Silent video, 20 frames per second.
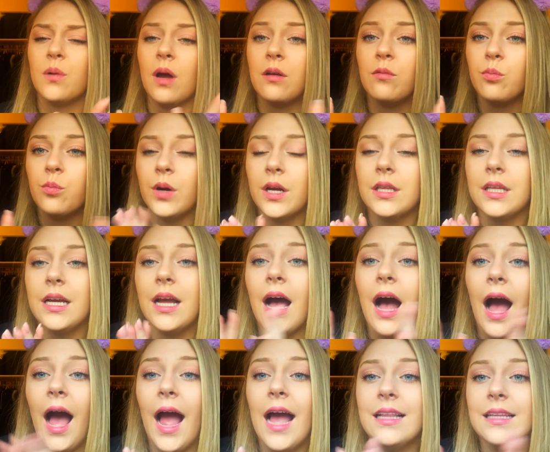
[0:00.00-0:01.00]
I really
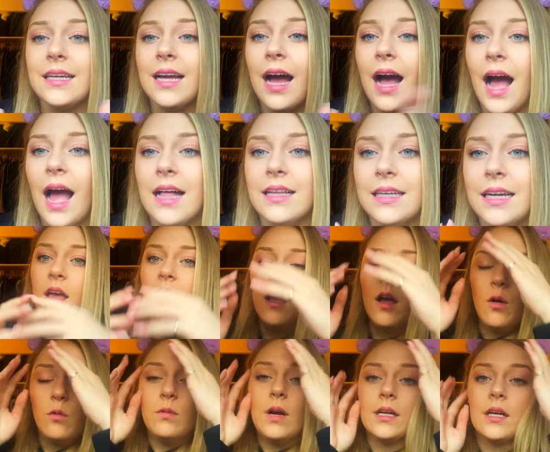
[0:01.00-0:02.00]
highly, highly
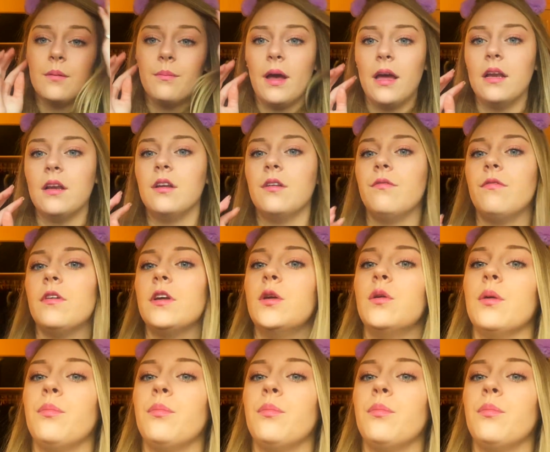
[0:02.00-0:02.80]
recommend for you to